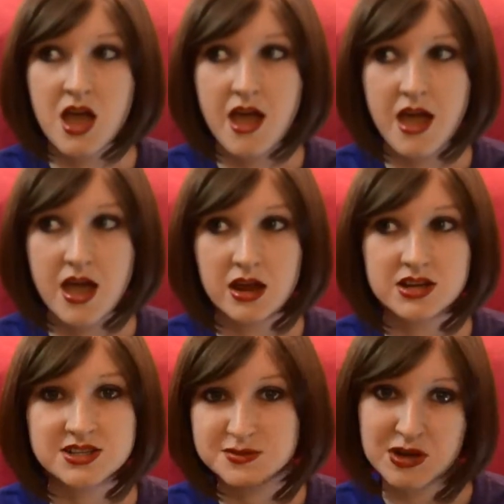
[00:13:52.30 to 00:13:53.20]
and
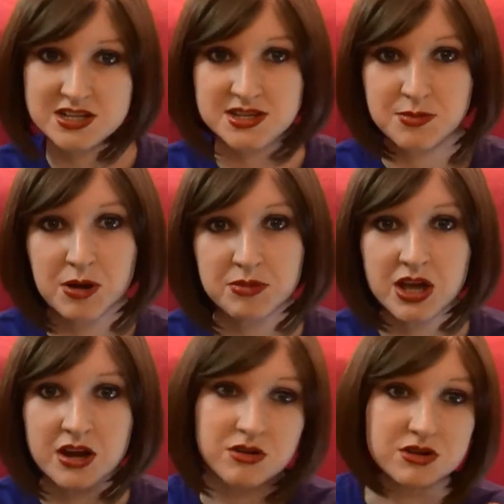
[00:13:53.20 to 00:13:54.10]
spicy
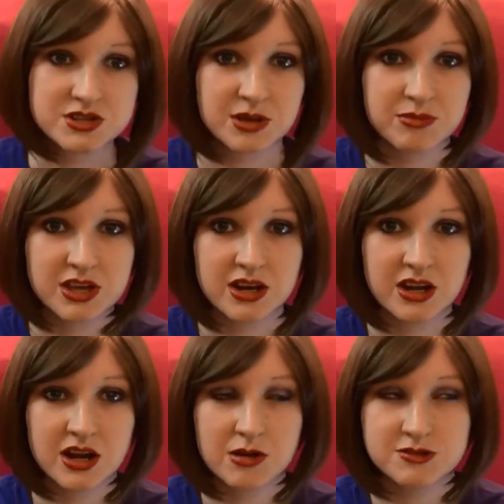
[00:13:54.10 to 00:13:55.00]
pumpkin or something.
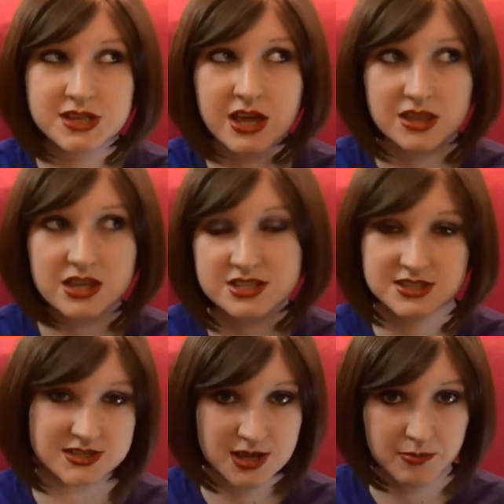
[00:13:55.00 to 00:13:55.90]
And I was like, that's
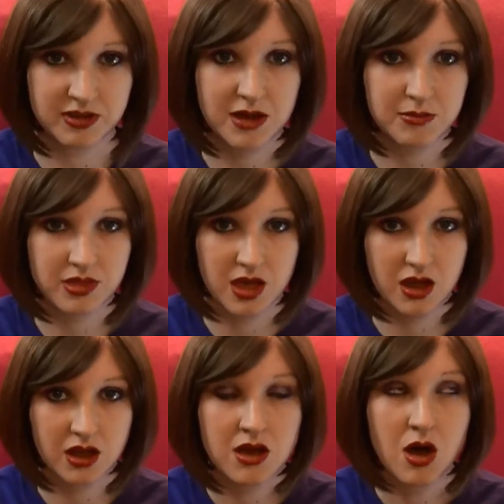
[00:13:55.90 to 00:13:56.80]
the same damn
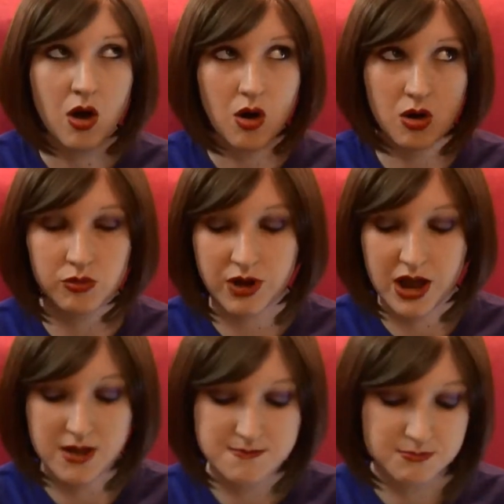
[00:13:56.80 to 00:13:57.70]
thing. All
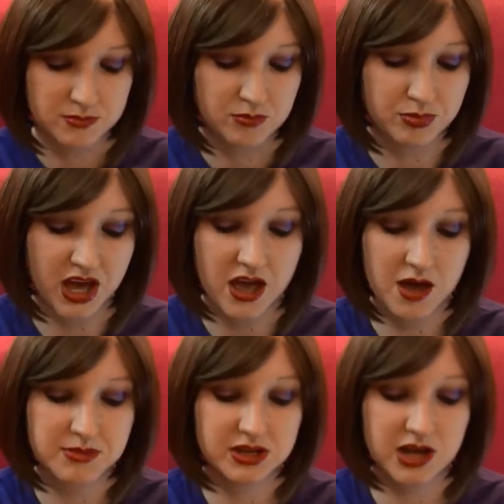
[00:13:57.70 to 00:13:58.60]
right. But
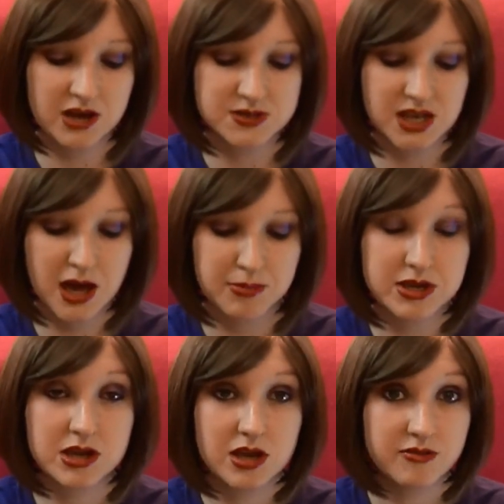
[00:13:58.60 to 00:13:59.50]
I mean, I was
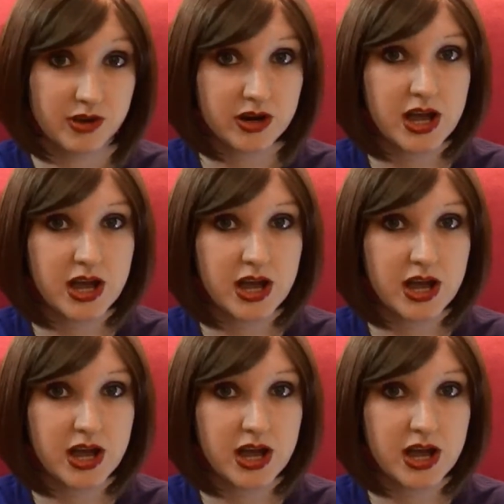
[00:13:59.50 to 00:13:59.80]
happy, very